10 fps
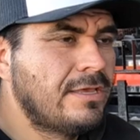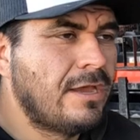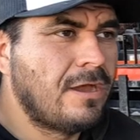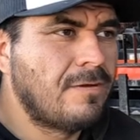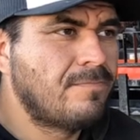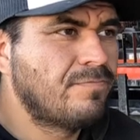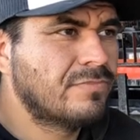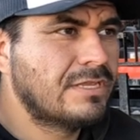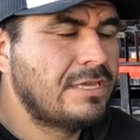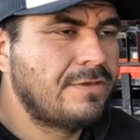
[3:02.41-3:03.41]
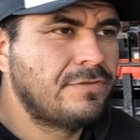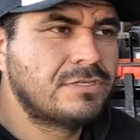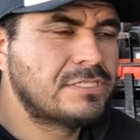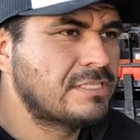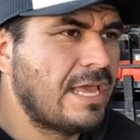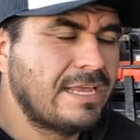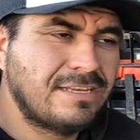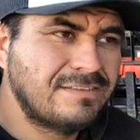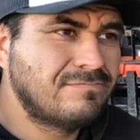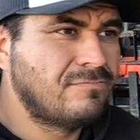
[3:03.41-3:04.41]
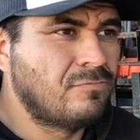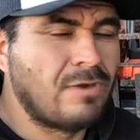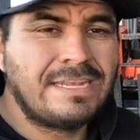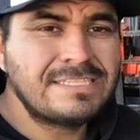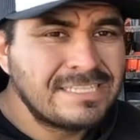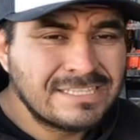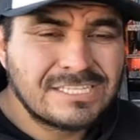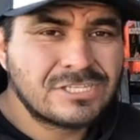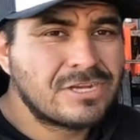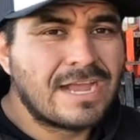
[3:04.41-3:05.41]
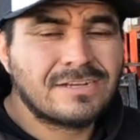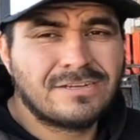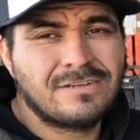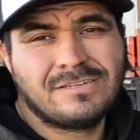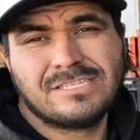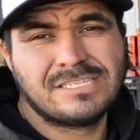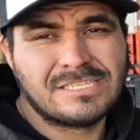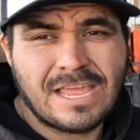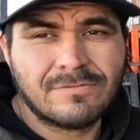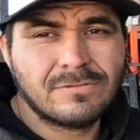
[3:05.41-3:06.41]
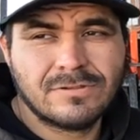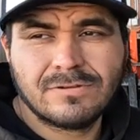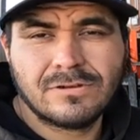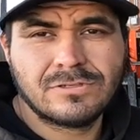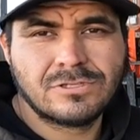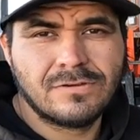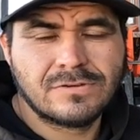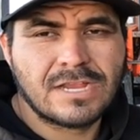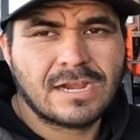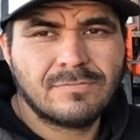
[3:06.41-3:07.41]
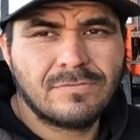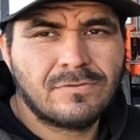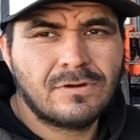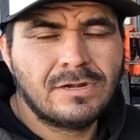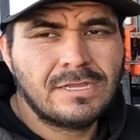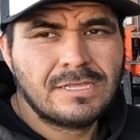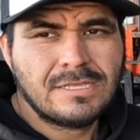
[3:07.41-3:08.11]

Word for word: Um, if you're just like renting this tractor and you just never really rode a, drove a tractor before,